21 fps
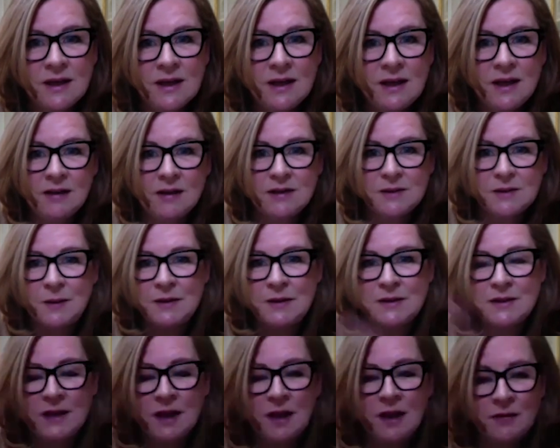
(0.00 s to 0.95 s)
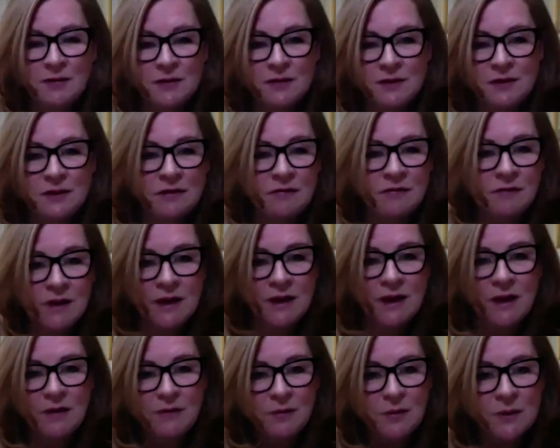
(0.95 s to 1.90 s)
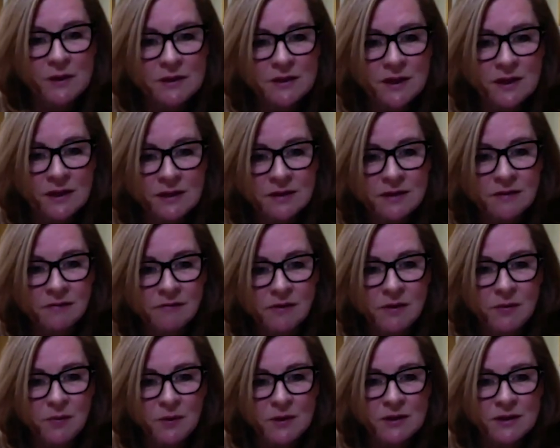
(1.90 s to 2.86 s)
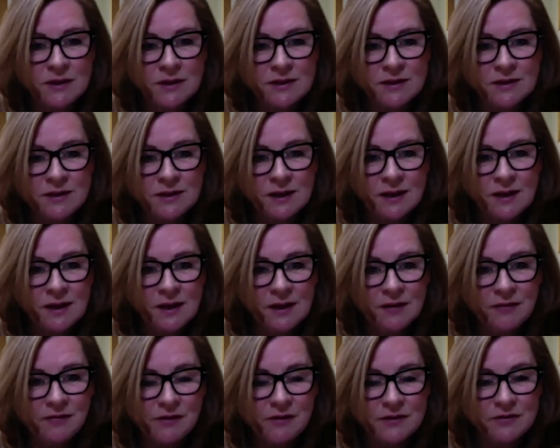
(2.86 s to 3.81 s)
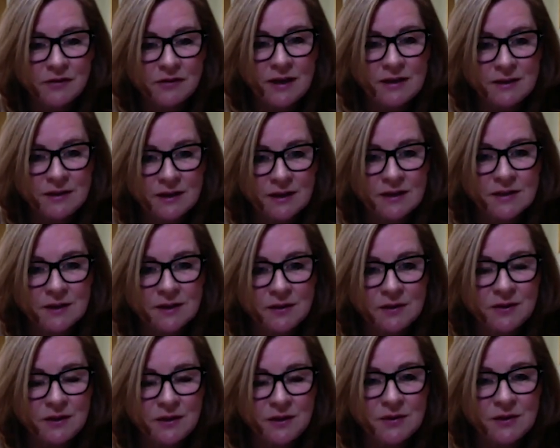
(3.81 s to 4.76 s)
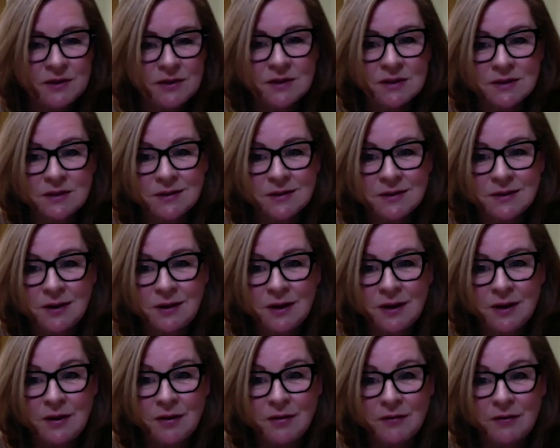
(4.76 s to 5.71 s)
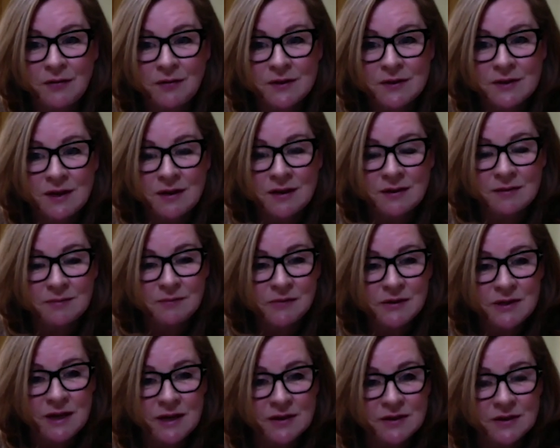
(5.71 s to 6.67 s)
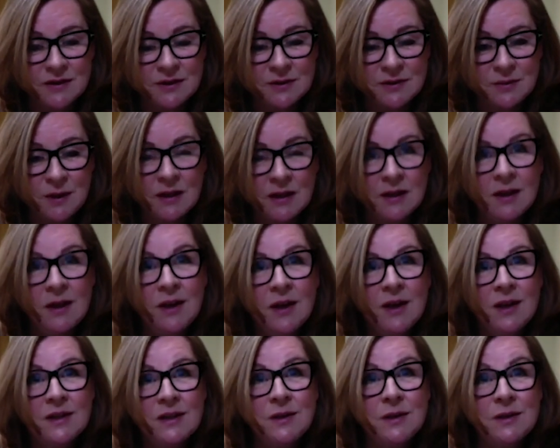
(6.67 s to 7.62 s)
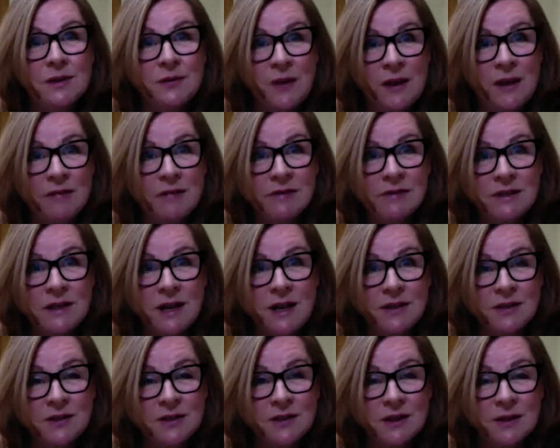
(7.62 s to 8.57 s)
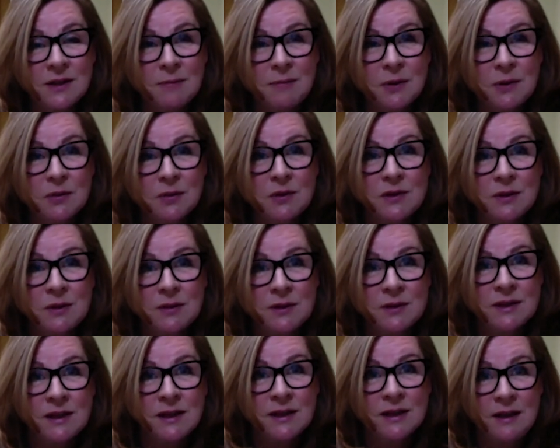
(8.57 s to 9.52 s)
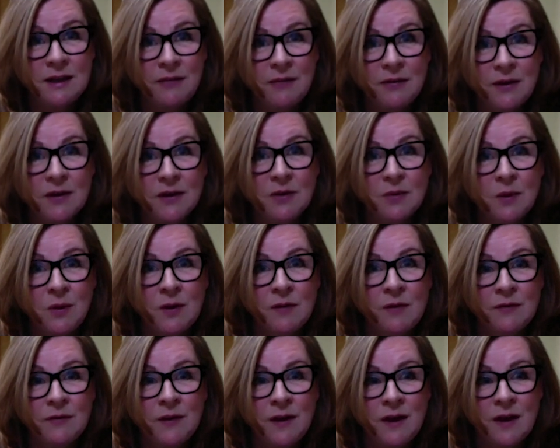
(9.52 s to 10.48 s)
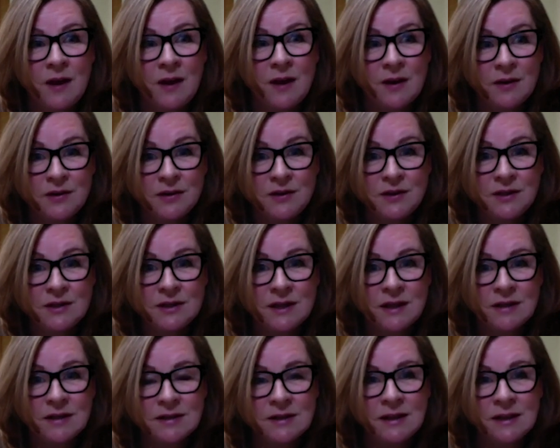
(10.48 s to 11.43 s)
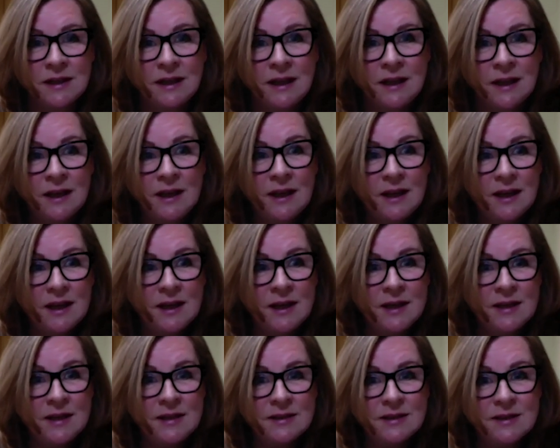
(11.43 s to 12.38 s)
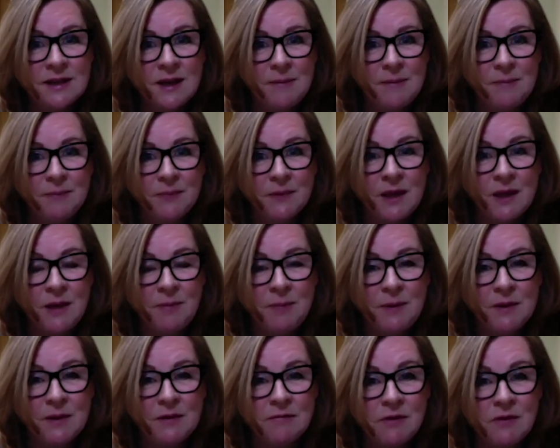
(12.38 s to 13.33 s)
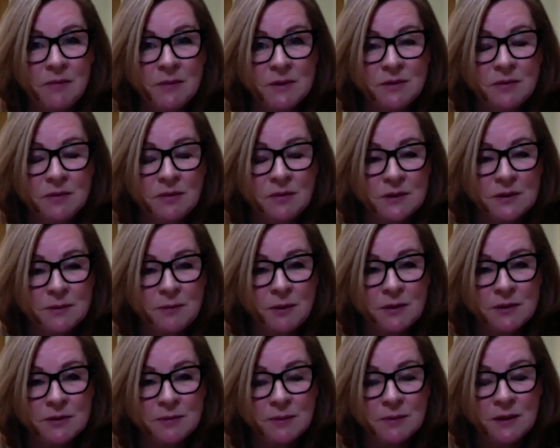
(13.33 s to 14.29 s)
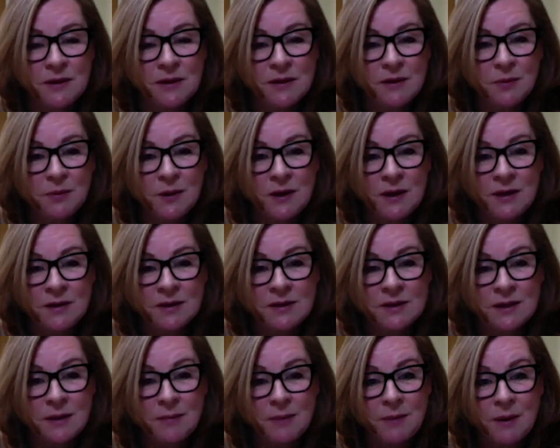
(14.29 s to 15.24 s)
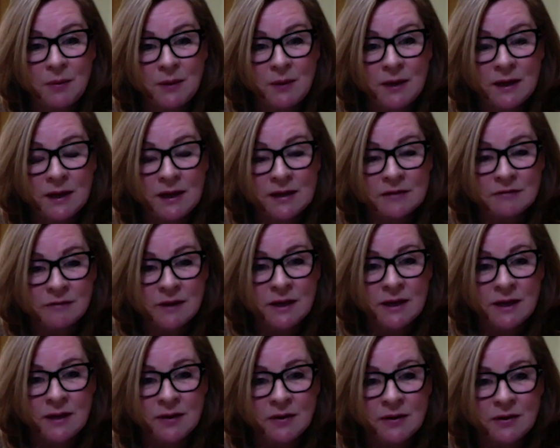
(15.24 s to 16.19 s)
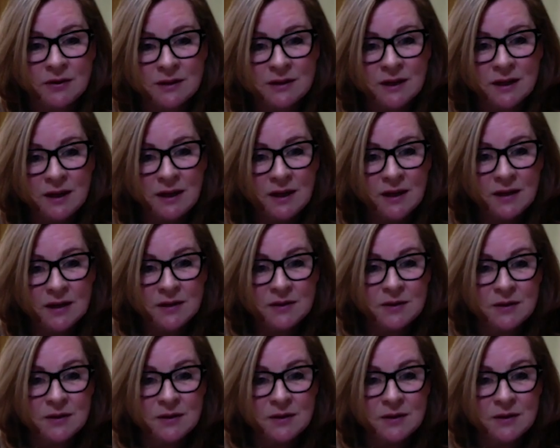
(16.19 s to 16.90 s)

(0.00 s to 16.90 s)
it spends the afternoon running over one side of the room, which is frustrating. So she uses it a lot for sun protection as well. So it's for heat retention, but also a significant one for her, because she's elderly, is keeping the room as cool as possible in the summer when it gets really hot. Because